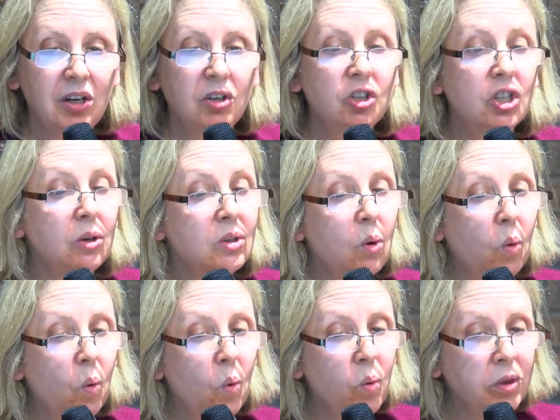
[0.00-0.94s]
Should
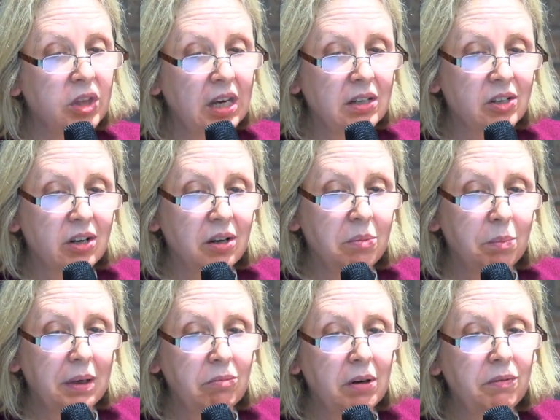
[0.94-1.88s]
all theatre
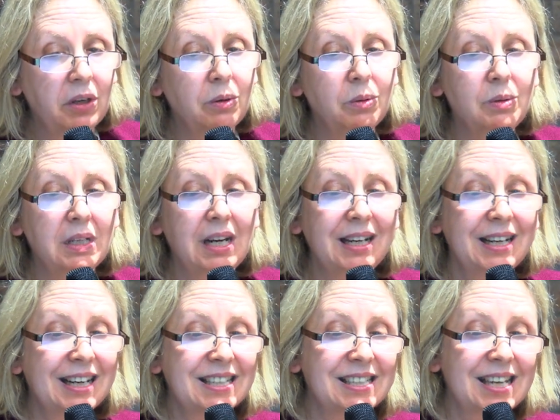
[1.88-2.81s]
be reviewed in
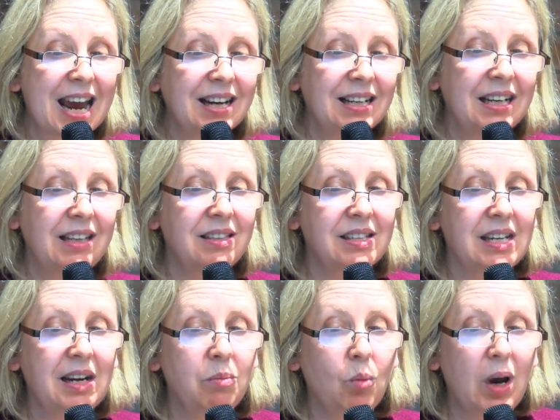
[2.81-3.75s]
exactly the
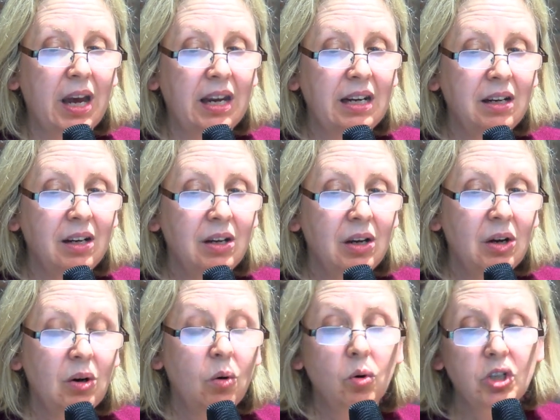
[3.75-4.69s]
same way?
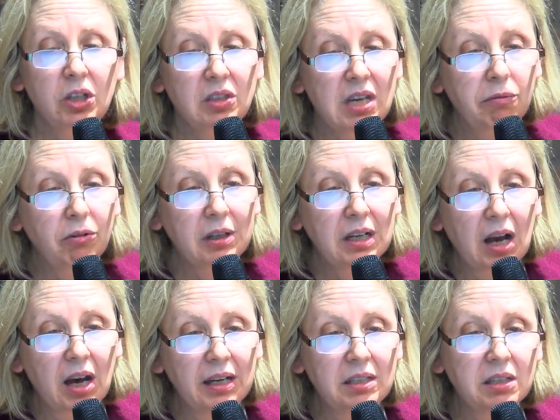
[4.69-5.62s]
Or should different
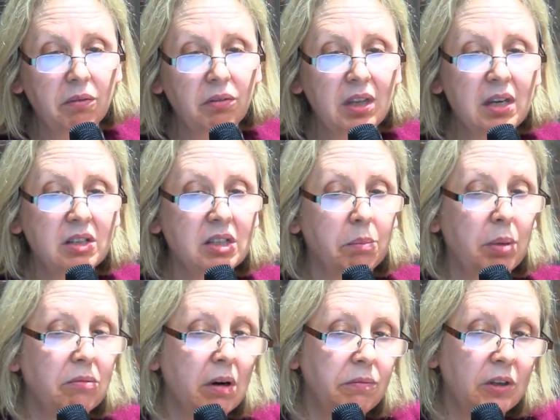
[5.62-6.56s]
kinds of theatre be
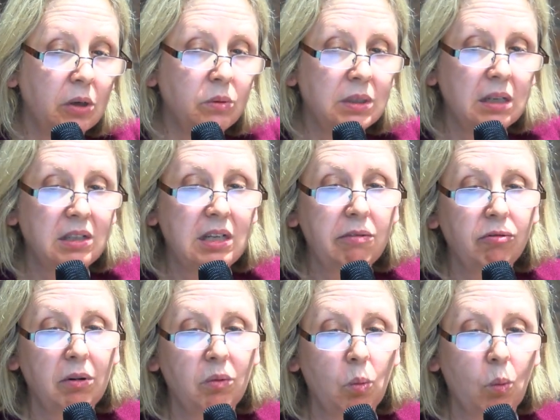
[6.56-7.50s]
reviewed in
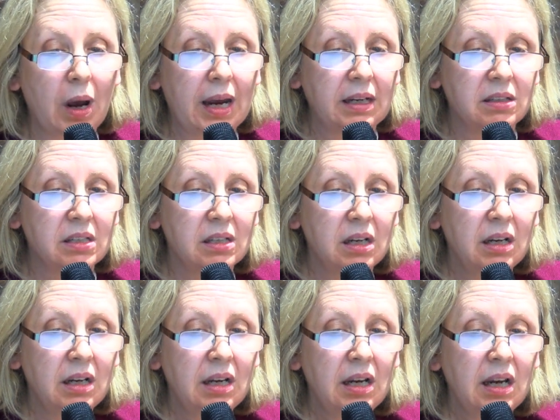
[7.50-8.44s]
different ways?
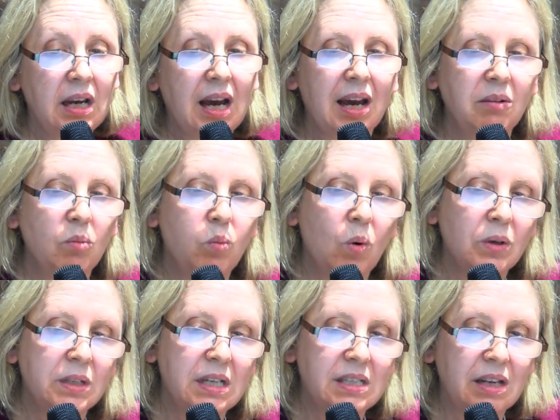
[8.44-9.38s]
And
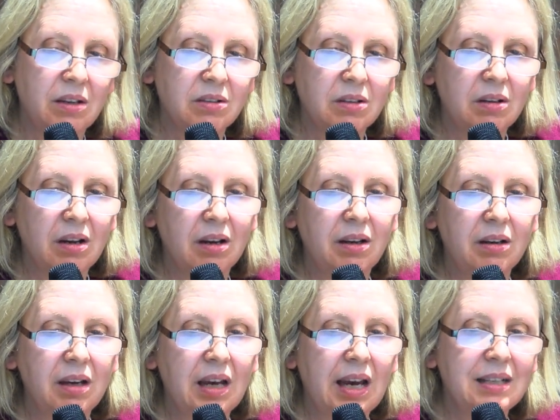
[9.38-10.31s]
what is it, uh,
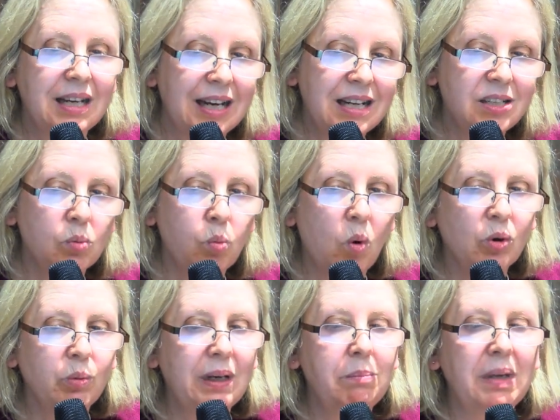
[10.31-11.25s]
and is
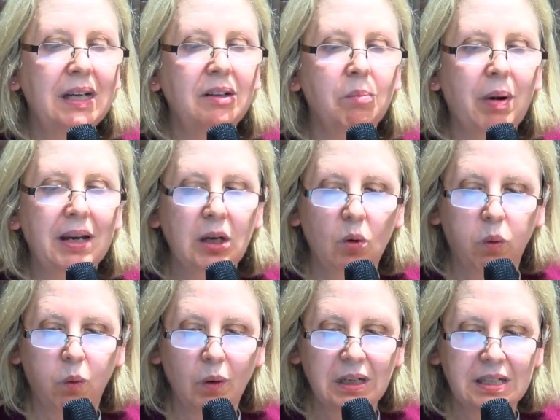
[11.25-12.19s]
what we mean by
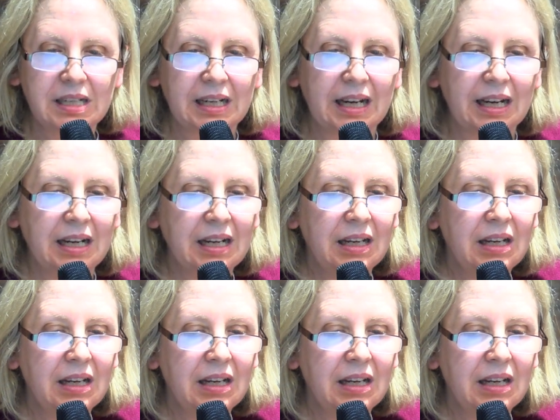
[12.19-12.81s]
quality